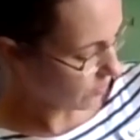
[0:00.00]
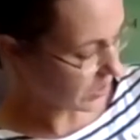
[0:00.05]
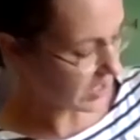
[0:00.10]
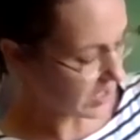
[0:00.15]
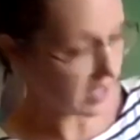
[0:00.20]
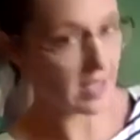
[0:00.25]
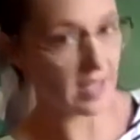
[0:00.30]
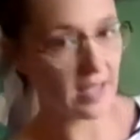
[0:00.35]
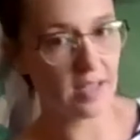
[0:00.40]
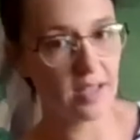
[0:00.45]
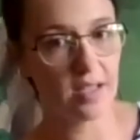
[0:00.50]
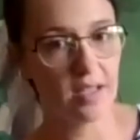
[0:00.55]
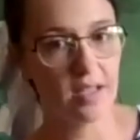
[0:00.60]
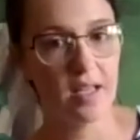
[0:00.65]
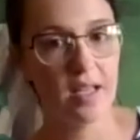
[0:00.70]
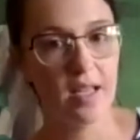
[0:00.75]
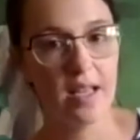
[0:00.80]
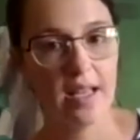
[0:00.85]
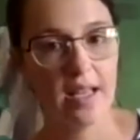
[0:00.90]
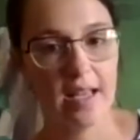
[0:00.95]
read,
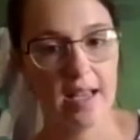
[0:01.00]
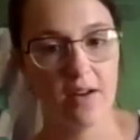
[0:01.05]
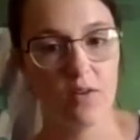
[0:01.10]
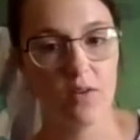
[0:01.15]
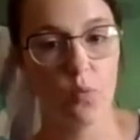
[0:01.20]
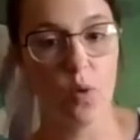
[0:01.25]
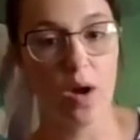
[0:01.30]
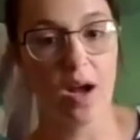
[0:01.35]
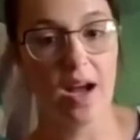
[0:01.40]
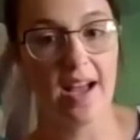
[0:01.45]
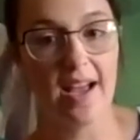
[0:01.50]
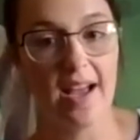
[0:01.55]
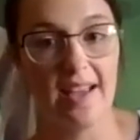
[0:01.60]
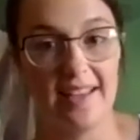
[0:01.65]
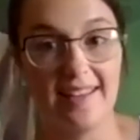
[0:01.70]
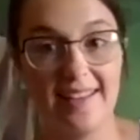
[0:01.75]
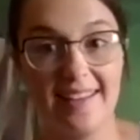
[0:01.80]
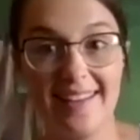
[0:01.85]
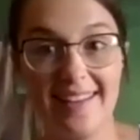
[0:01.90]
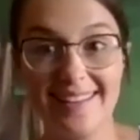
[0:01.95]
and
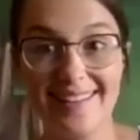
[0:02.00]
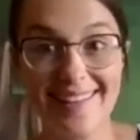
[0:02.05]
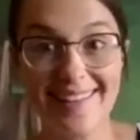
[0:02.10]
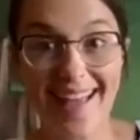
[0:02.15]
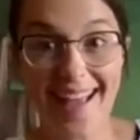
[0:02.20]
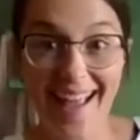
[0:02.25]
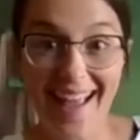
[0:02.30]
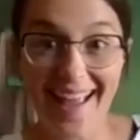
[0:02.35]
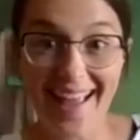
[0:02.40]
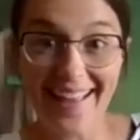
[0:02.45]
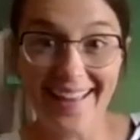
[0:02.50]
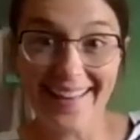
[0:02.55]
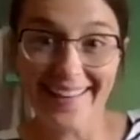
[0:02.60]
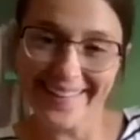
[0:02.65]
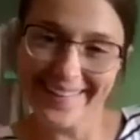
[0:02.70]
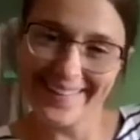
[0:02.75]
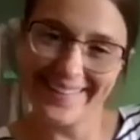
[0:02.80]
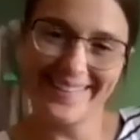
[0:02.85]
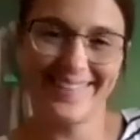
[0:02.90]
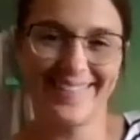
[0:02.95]
Y,
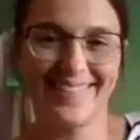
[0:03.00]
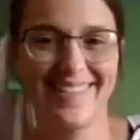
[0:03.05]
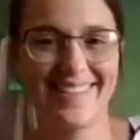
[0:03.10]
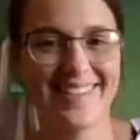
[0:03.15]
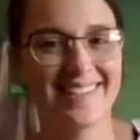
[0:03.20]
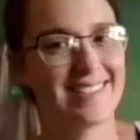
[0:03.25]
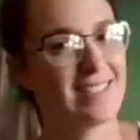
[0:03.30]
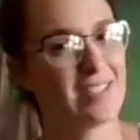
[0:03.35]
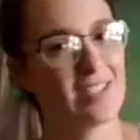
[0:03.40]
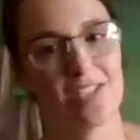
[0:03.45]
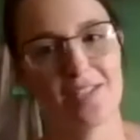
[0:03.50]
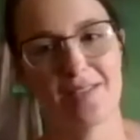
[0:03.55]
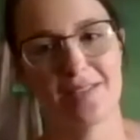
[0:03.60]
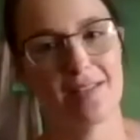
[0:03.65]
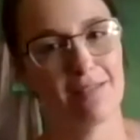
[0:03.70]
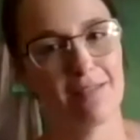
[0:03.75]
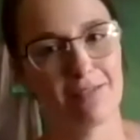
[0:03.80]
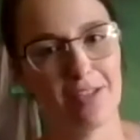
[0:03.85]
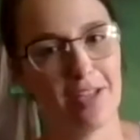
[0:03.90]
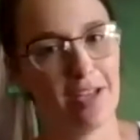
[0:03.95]
yay, because it's just
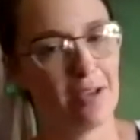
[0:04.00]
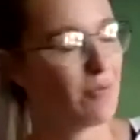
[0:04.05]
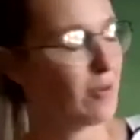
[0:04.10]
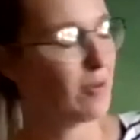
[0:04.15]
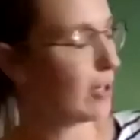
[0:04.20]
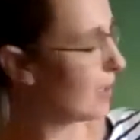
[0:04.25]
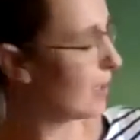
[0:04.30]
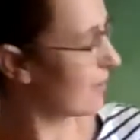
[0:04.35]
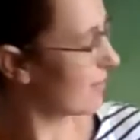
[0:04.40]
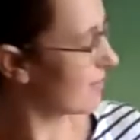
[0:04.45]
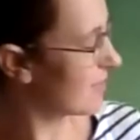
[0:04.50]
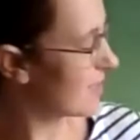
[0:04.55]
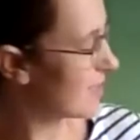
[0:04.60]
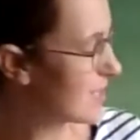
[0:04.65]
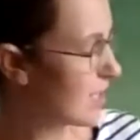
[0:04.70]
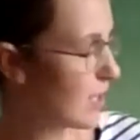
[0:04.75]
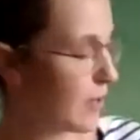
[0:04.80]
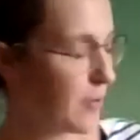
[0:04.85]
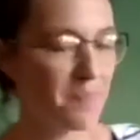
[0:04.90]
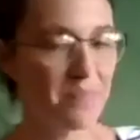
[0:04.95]
love the library.
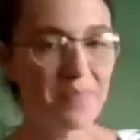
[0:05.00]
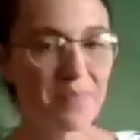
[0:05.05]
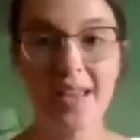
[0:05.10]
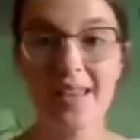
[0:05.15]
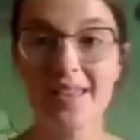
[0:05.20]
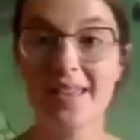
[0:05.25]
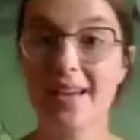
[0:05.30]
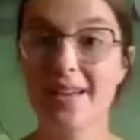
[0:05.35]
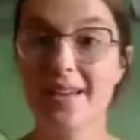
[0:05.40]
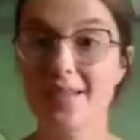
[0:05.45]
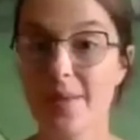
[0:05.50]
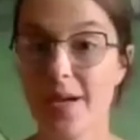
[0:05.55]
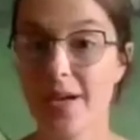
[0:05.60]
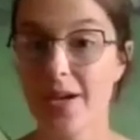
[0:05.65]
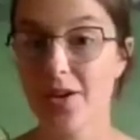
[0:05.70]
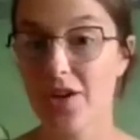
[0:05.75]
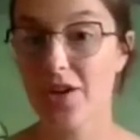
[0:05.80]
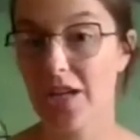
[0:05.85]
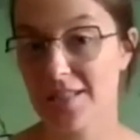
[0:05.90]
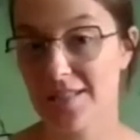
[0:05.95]
So that is my
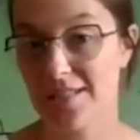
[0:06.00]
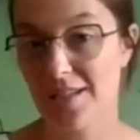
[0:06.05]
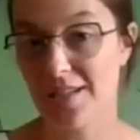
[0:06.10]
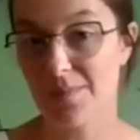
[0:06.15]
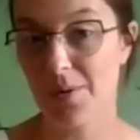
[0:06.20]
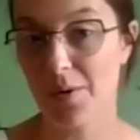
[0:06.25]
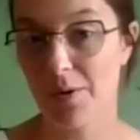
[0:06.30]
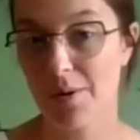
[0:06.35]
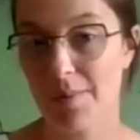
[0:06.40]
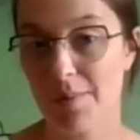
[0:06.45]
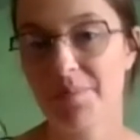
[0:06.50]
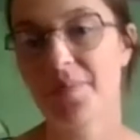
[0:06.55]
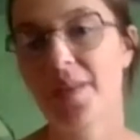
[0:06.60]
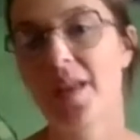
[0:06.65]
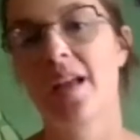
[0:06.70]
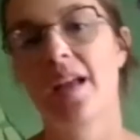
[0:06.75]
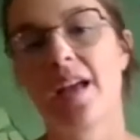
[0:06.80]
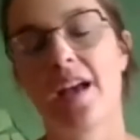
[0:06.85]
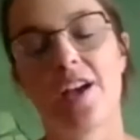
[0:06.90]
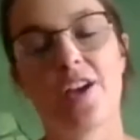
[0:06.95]
acrostic poem.
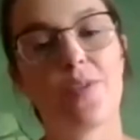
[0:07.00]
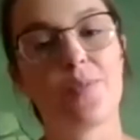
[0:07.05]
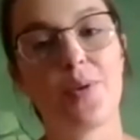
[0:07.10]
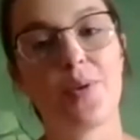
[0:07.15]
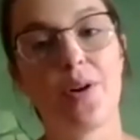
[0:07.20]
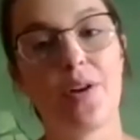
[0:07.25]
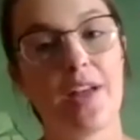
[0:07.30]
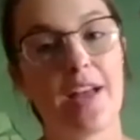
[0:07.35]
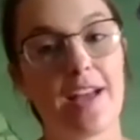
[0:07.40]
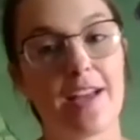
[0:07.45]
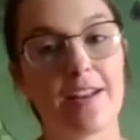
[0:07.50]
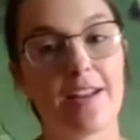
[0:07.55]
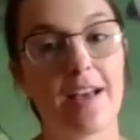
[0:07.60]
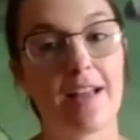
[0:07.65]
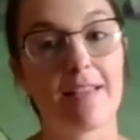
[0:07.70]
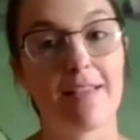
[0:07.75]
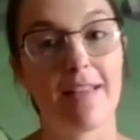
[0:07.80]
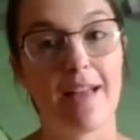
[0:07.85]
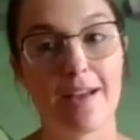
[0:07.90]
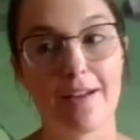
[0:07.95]
I hope you all had
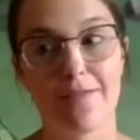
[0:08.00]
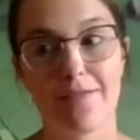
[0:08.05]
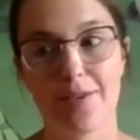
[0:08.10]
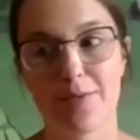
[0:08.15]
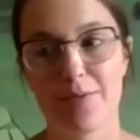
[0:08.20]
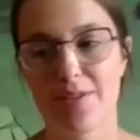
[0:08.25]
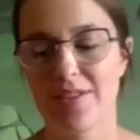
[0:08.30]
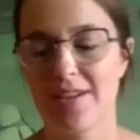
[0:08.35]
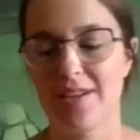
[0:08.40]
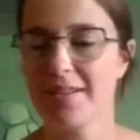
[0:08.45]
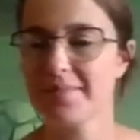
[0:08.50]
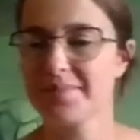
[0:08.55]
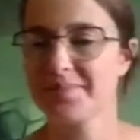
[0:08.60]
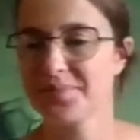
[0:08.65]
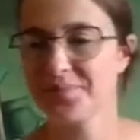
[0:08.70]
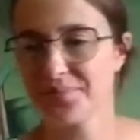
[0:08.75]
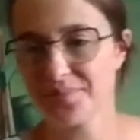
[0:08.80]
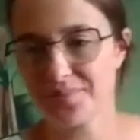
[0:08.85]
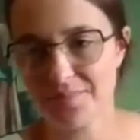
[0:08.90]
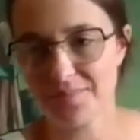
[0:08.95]
a lot of fun with that.
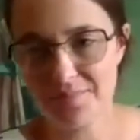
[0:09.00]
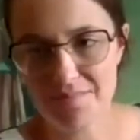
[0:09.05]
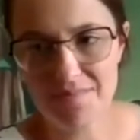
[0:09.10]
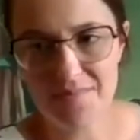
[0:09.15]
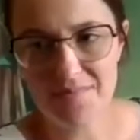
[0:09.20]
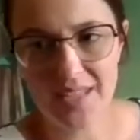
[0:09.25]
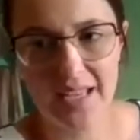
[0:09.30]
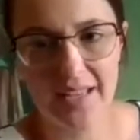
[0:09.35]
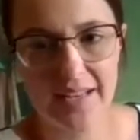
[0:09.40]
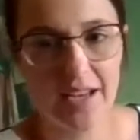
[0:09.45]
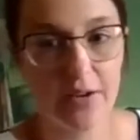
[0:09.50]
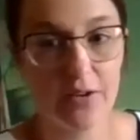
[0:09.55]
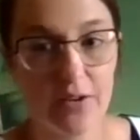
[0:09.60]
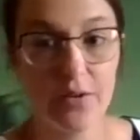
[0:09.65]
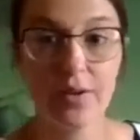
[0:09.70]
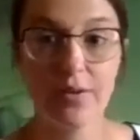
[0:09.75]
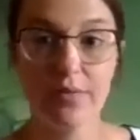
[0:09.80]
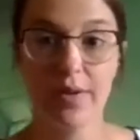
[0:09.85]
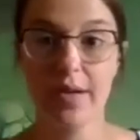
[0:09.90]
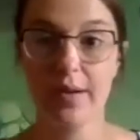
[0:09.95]
And now you
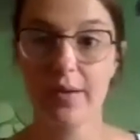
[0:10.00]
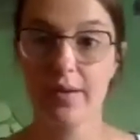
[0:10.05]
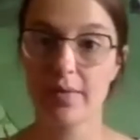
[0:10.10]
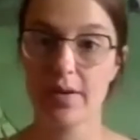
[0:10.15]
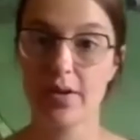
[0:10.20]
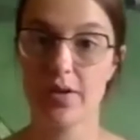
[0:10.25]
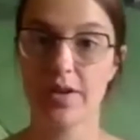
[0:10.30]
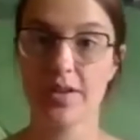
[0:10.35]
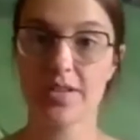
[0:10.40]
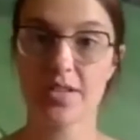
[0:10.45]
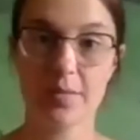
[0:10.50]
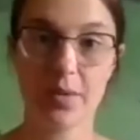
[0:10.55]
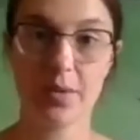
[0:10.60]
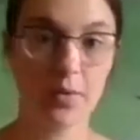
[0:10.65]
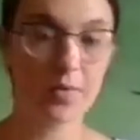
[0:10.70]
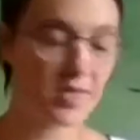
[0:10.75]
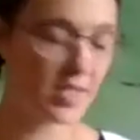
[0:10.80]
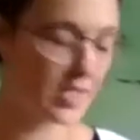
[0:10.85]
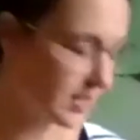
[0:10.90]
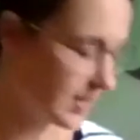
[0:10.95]
can write acrostic
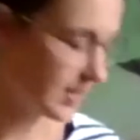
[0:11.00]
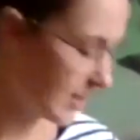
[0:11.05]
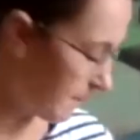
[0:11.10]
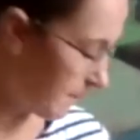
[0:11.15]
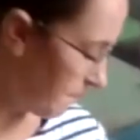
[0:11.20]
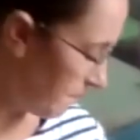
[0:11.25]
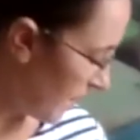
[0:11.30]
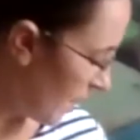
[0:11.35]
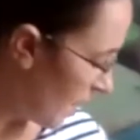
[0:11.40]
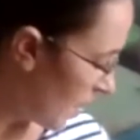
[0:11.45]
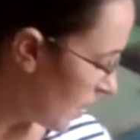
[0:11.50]
poems anytime.